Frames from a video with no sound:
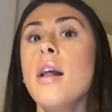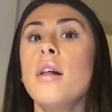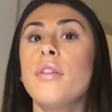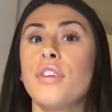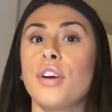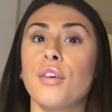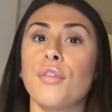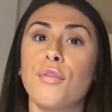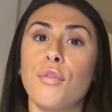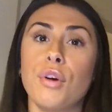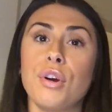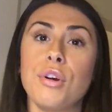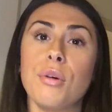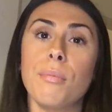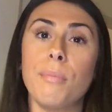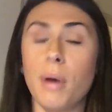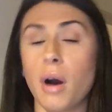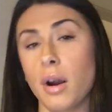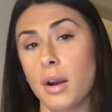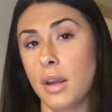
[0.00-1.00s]
Therefore your
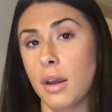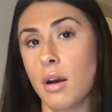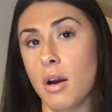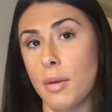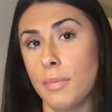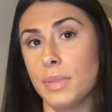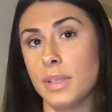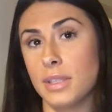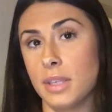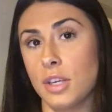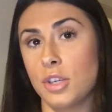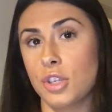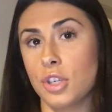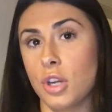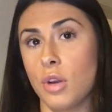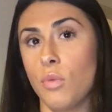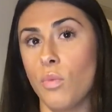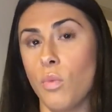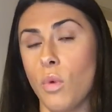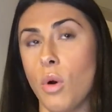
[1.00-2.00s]
body
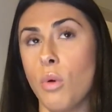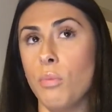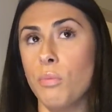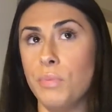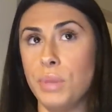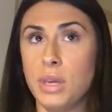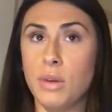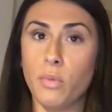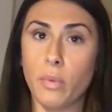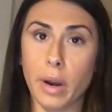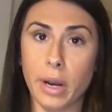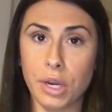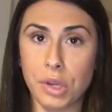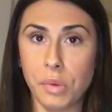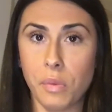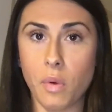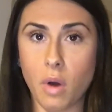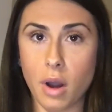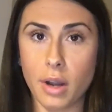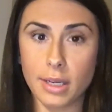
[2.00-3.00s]
composition won't be where you
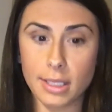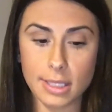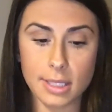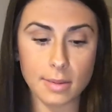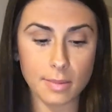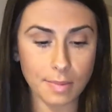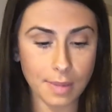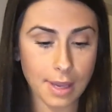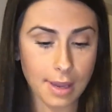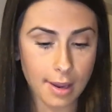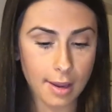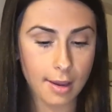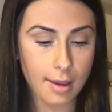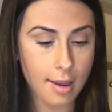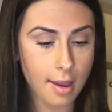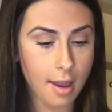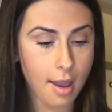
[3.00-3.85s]
want it to be.